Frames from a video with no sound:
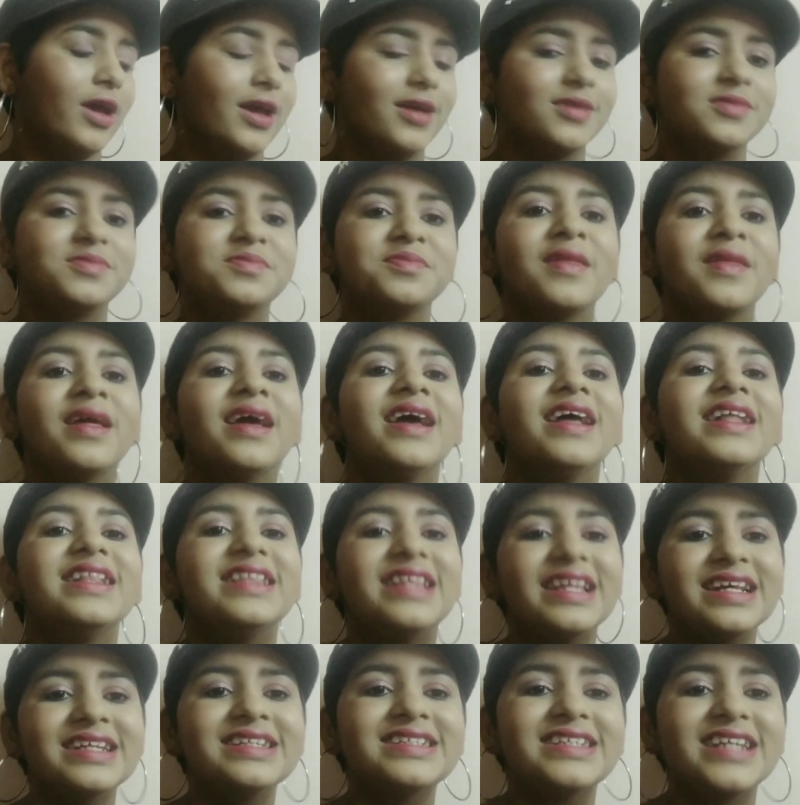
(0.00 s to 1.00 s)
Okay.
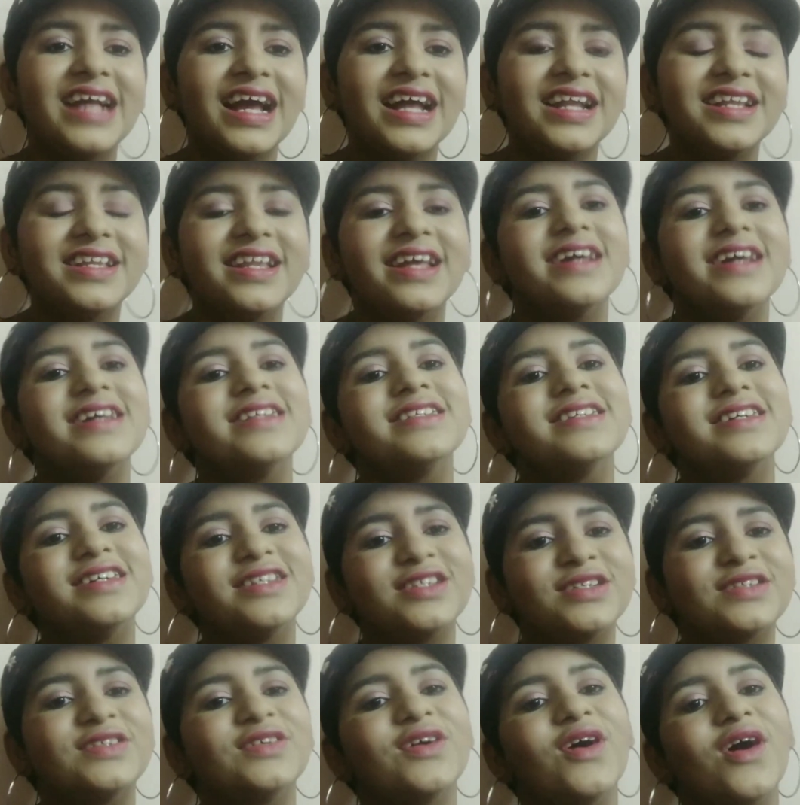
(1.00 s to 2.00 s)
This contains
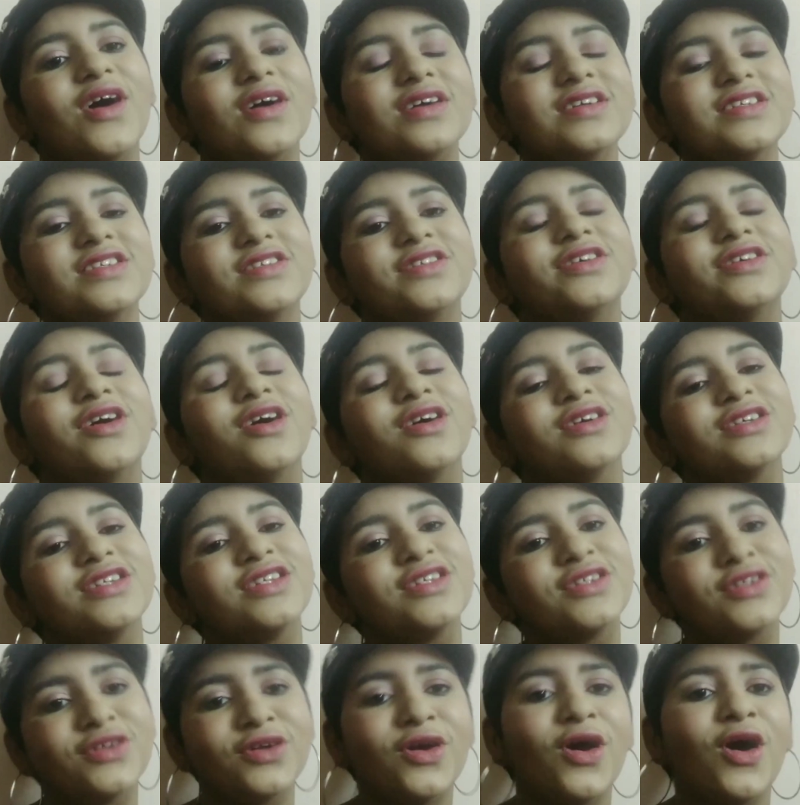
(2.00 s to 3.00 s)
a strong
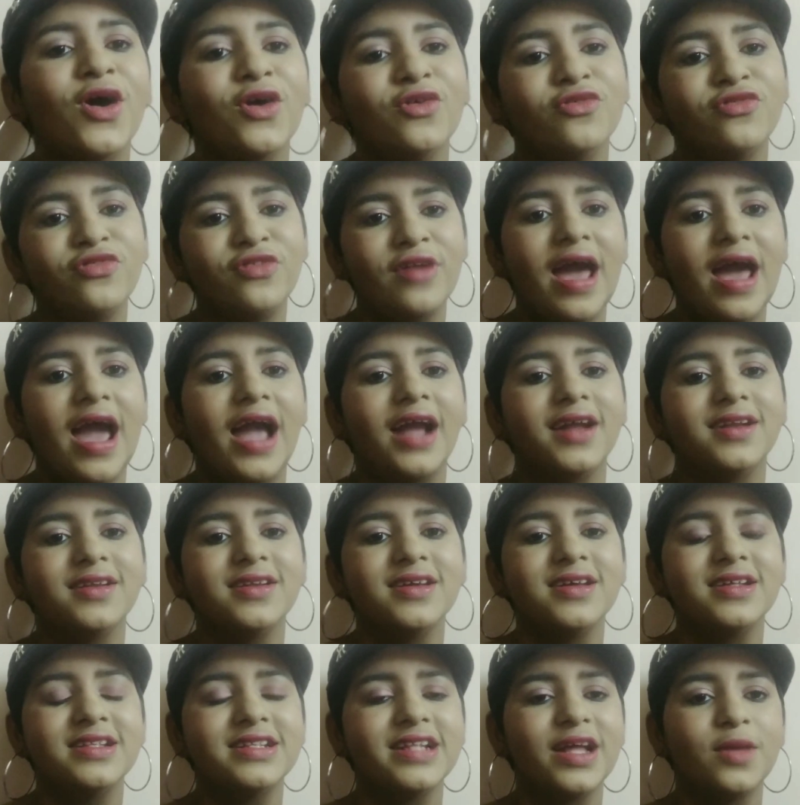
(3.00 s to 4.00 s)

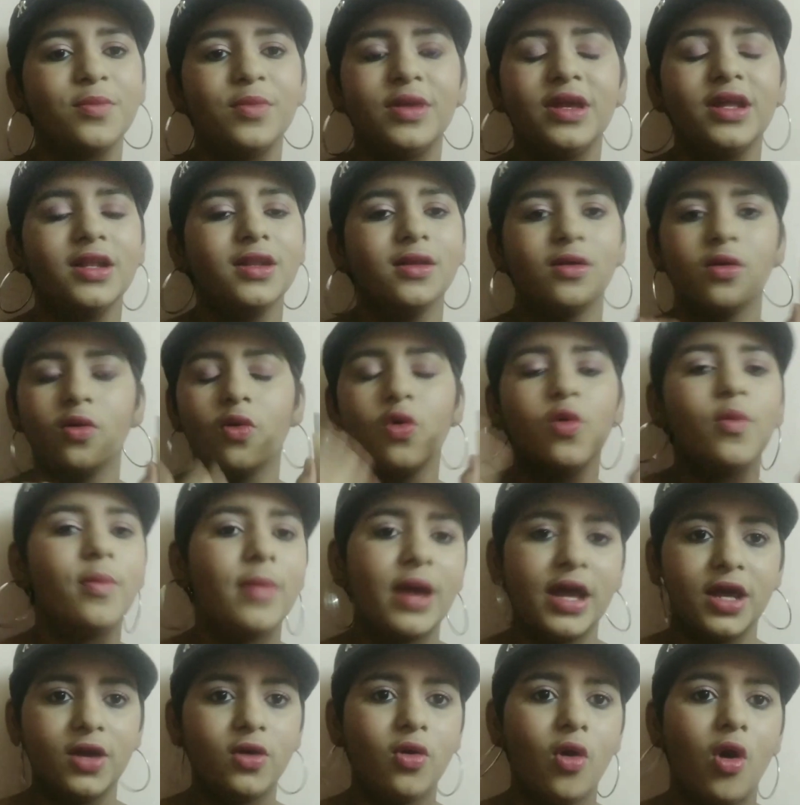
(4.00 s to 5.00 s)
fragrance. I mean, oh
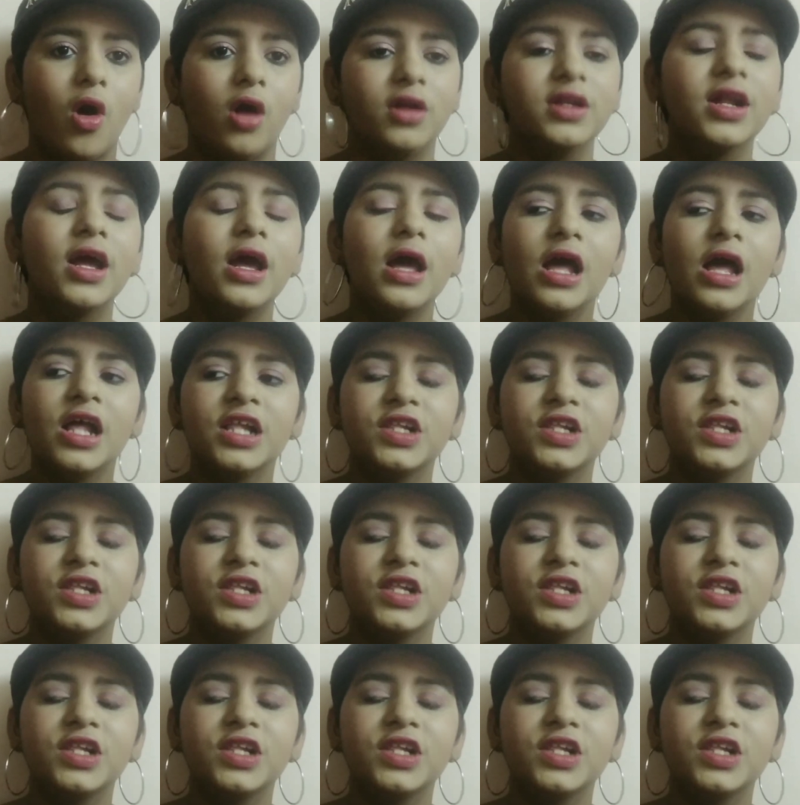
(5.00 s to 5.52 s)
my god.